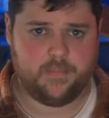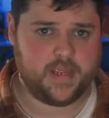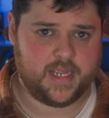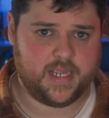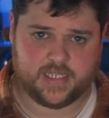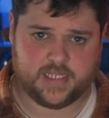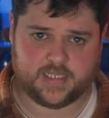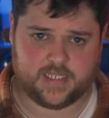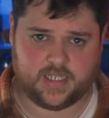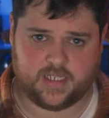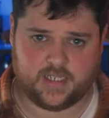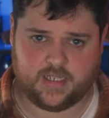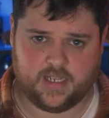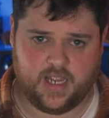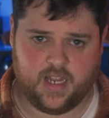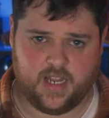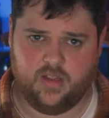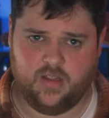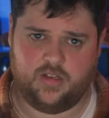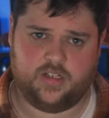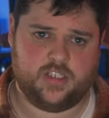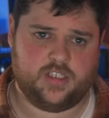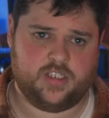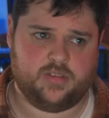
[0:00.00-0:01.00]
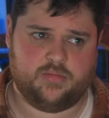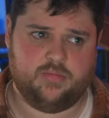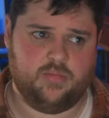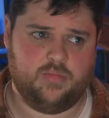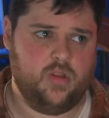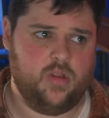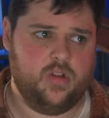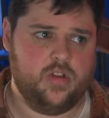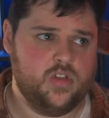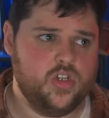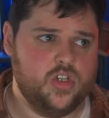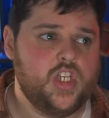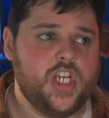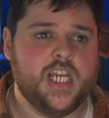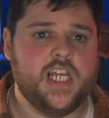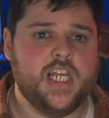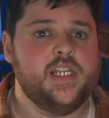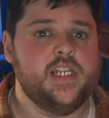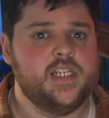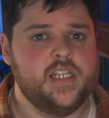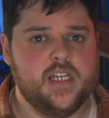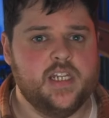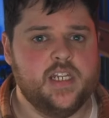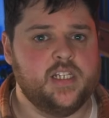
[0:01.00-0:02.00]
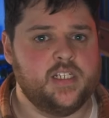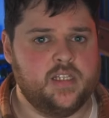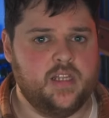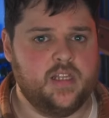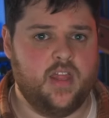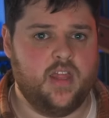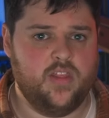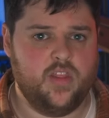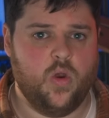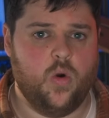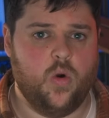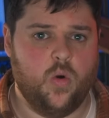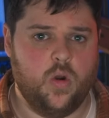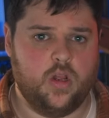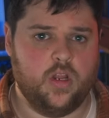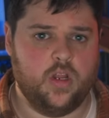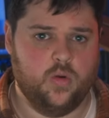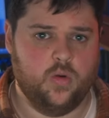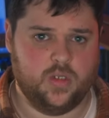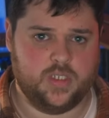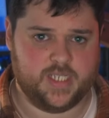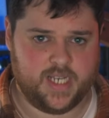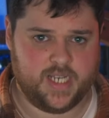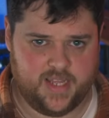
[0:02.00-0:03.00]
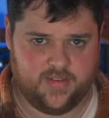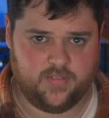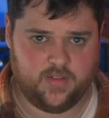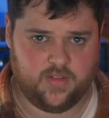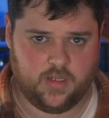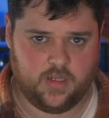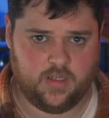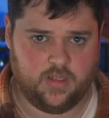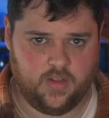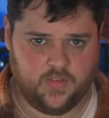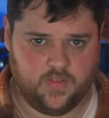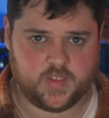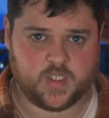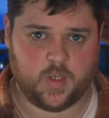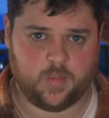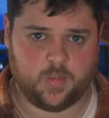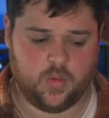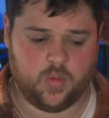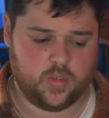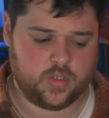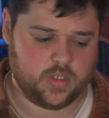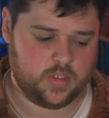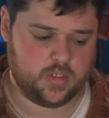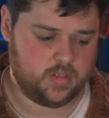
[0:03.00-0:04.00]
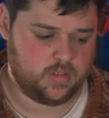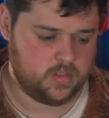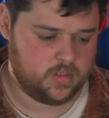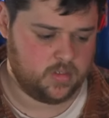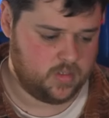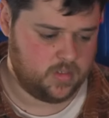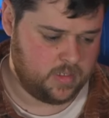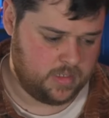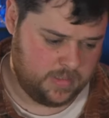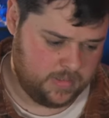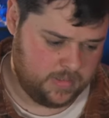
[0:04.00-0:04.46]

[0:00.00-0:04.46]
amazing. It looks Jason and the Argonauts level of stop motion.